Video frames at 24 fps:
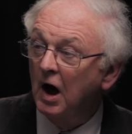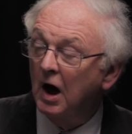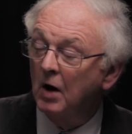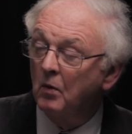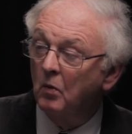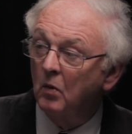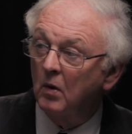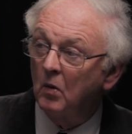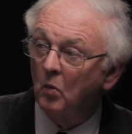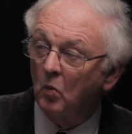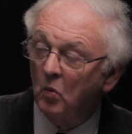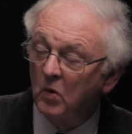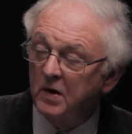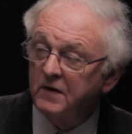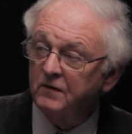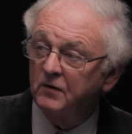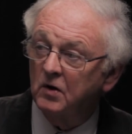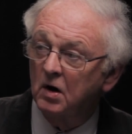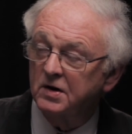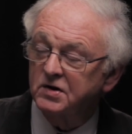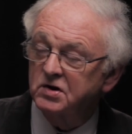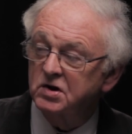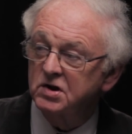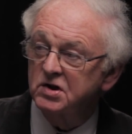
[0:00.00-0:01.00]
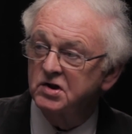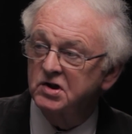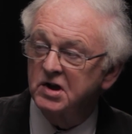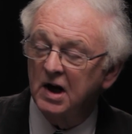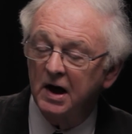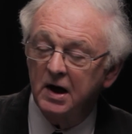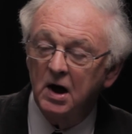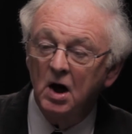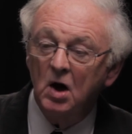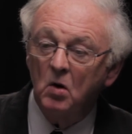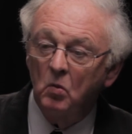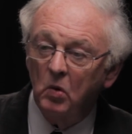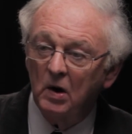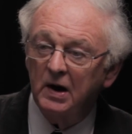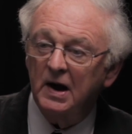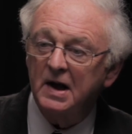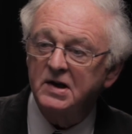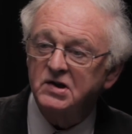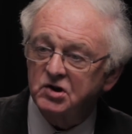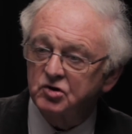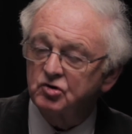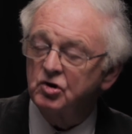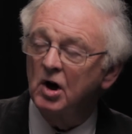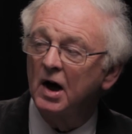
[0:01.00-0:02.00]
And we've got to say, well,
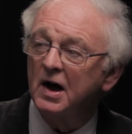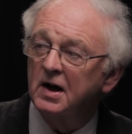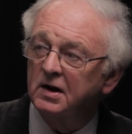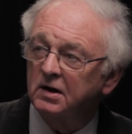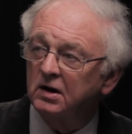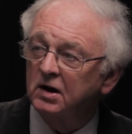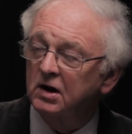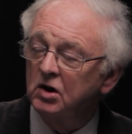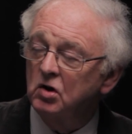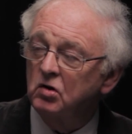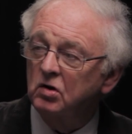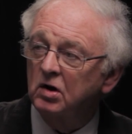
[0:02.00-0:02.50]
let's try and